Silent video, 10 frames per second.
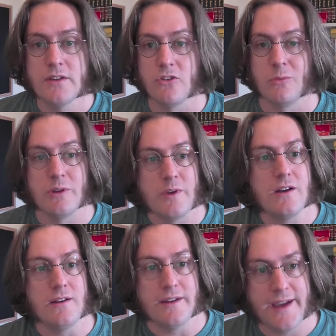Normally we
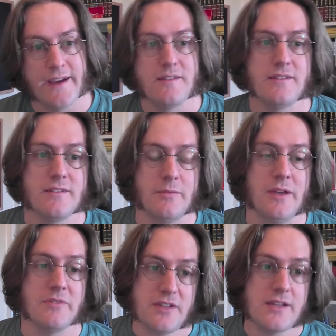call it x,
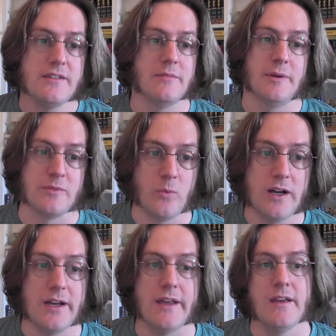sometimes t, sometimes
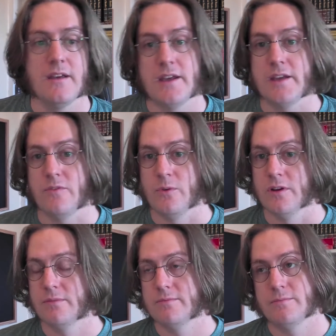y. If
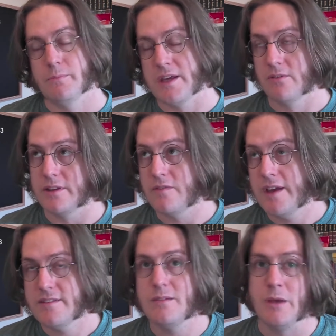we're being really
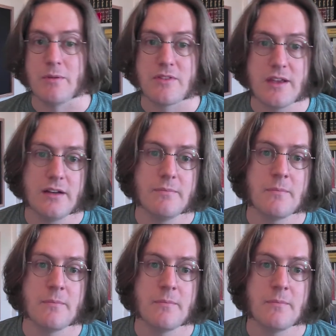fancy, maybe theta.